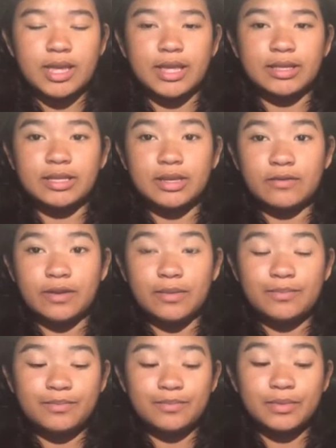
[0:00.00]
and
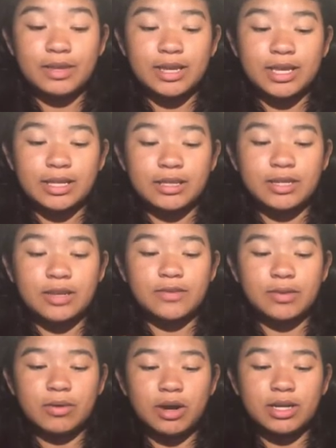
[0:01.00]
TV. and the
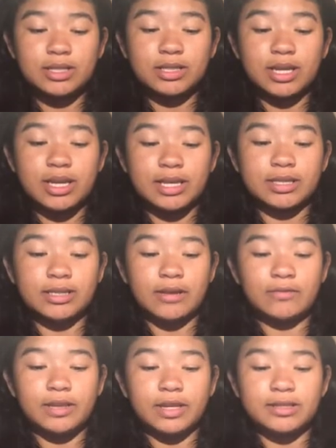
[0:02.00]
TV box is
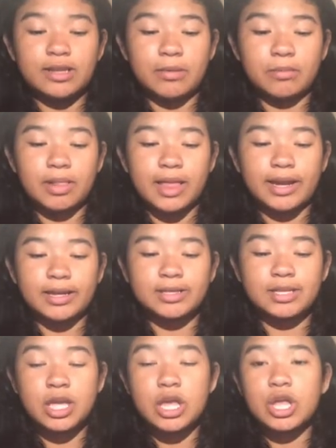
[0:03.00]
Netflix and
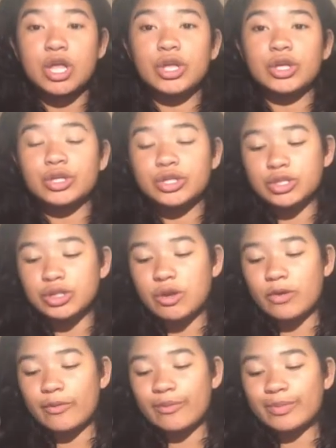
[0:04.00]
Plex.
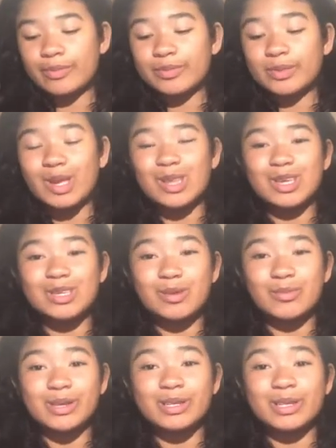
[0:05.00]
So these are
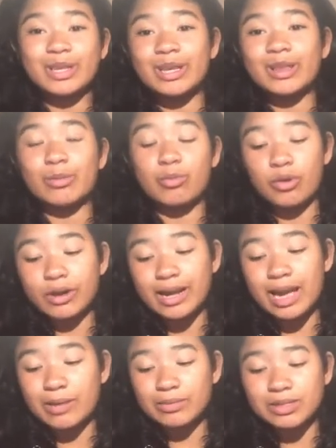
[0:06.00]
basically the born
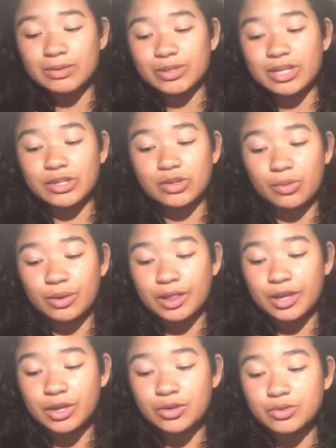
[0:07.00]
apps, which I don't
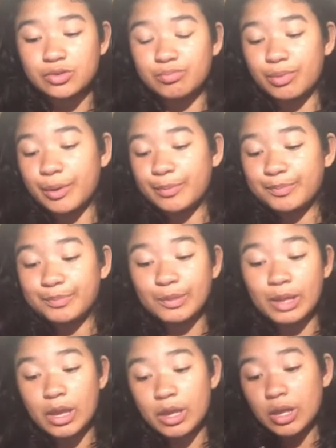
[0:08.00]
really use, but
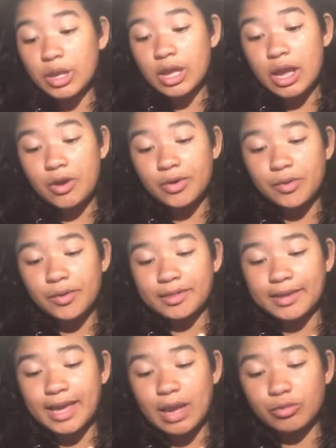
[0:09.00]
I don't know why
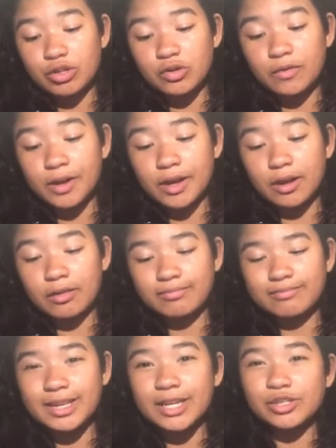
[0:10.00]
the camera's over here.
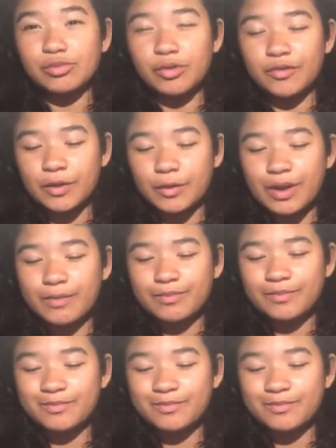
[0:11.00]
I should move it, right?